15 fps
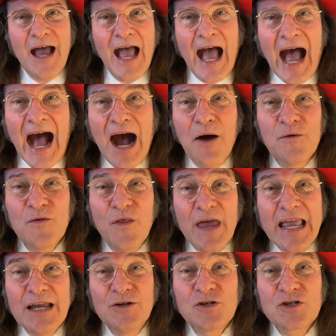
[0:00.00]
how
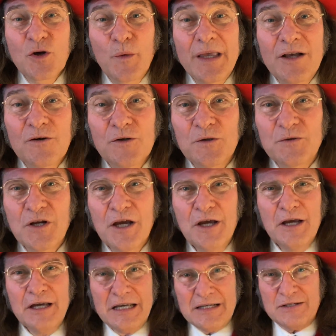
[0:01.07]
they twinkled,
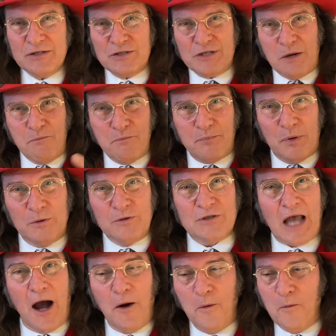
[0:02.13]
his dimples
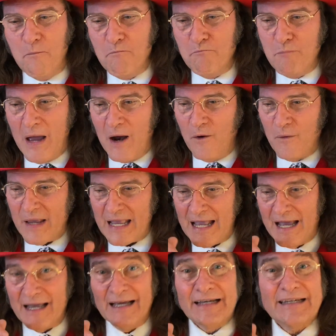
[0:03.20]
how merry,
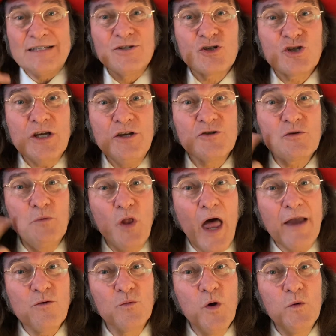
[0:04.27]
his cheeks were
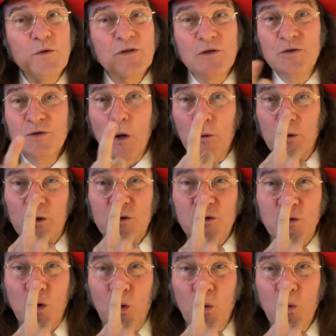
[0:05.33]
like roses, his
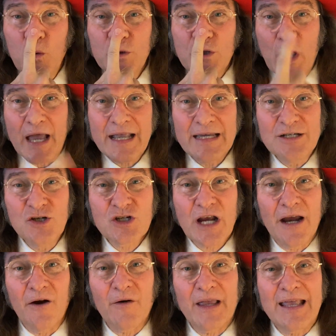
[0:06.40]
nose like a
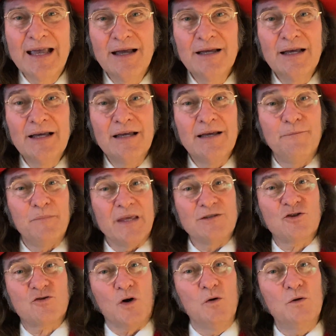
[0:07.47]
cherry, his
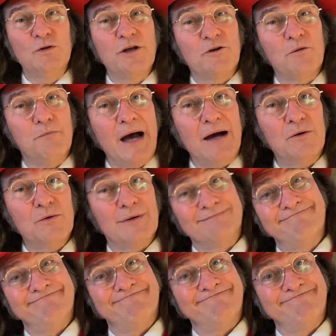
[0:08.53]
droll little mouth
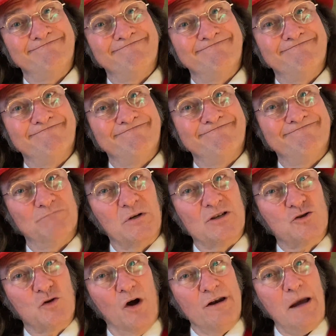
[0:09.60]
was
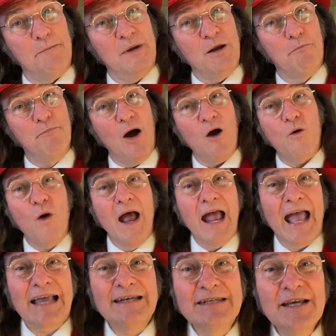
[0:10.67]
drawn up in a bow,
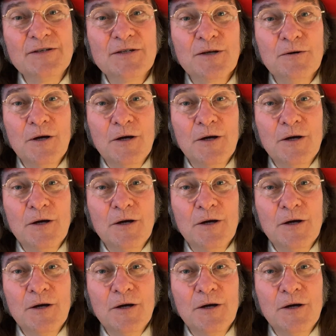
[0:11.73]
and his